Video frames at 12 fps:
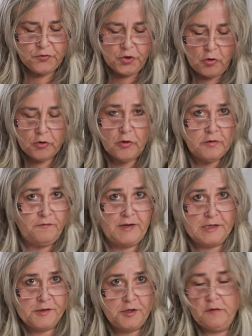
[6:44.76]
not got a
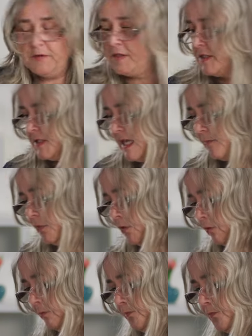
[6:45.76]
flat surface to stamp
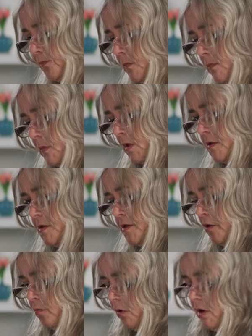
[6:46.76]
on.
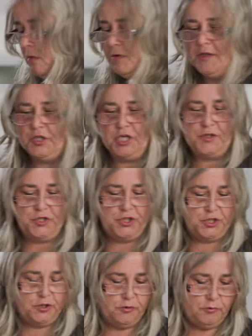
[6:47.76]
So what I would suggest you
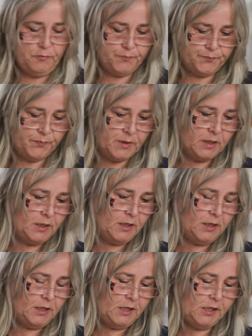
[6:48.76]
do
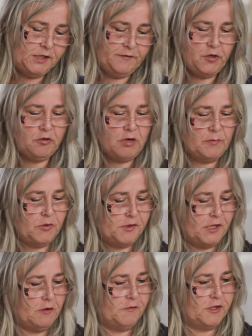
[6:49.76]
is if you grab
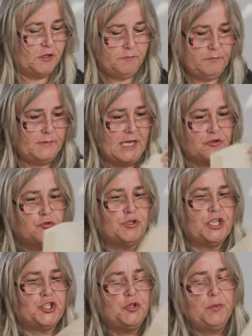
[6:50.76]
yourself some natural
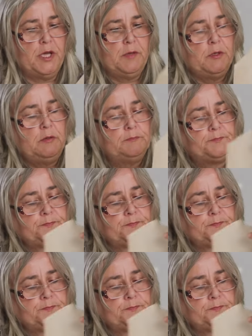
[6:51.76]
tissue paper,